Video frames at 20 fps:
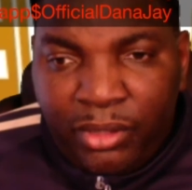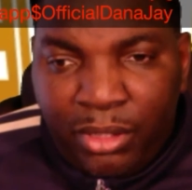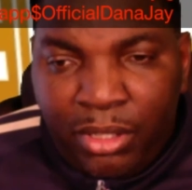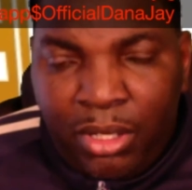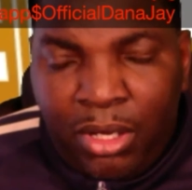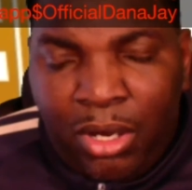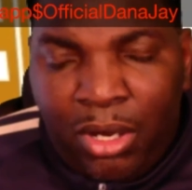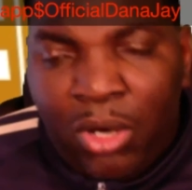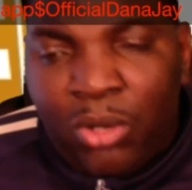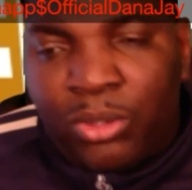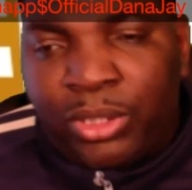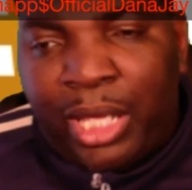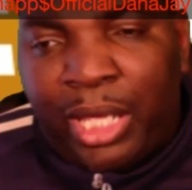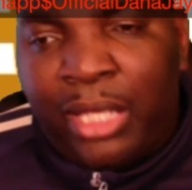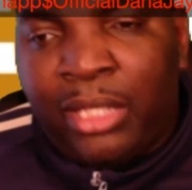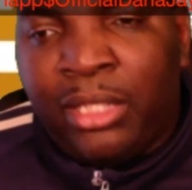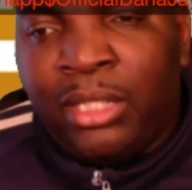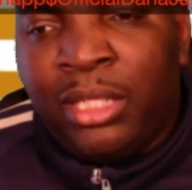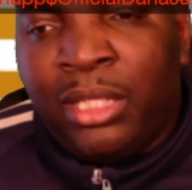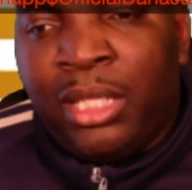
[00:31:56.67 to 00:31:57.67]

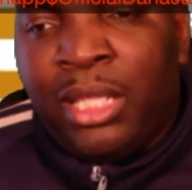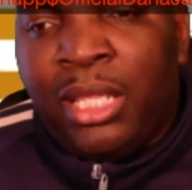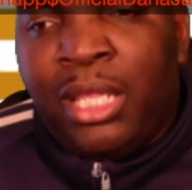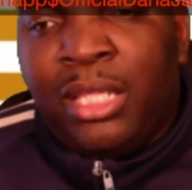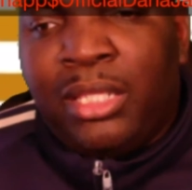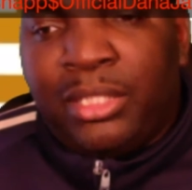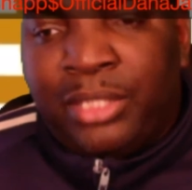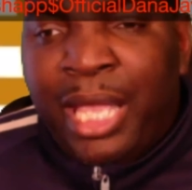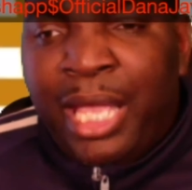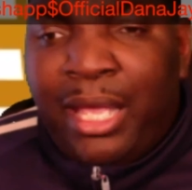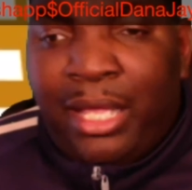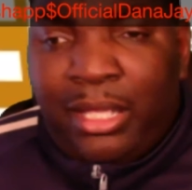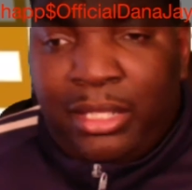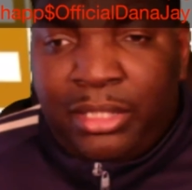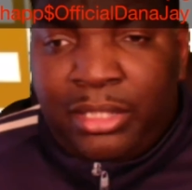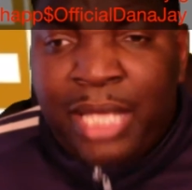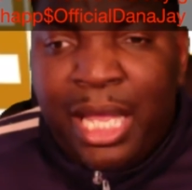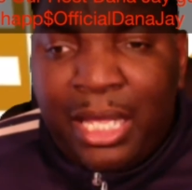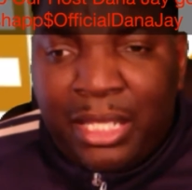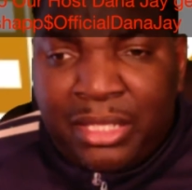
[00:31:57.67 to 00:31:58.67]
Okay. Yeah,
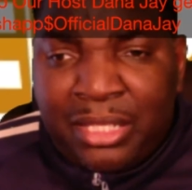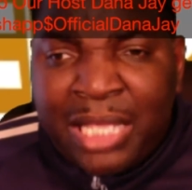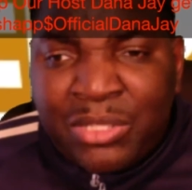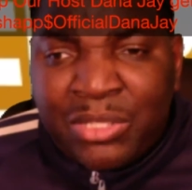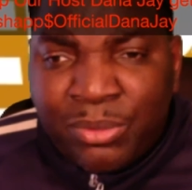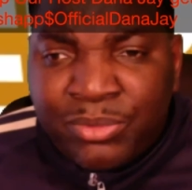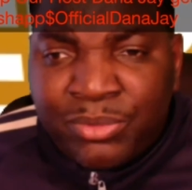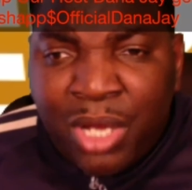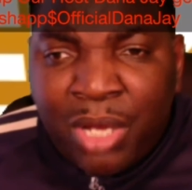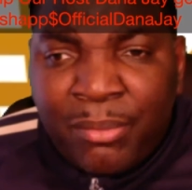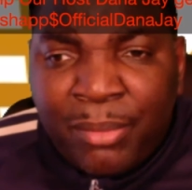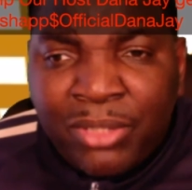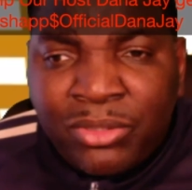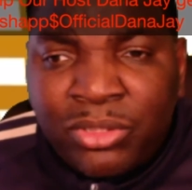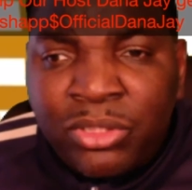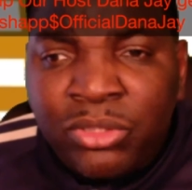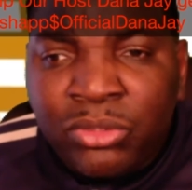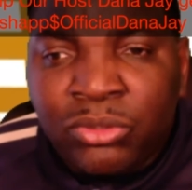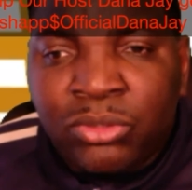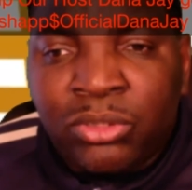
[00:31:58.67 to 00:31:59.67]
that's what I'm talking about
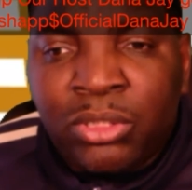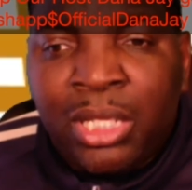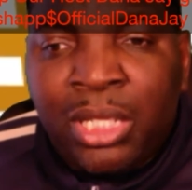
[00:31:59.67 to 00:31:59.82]
too.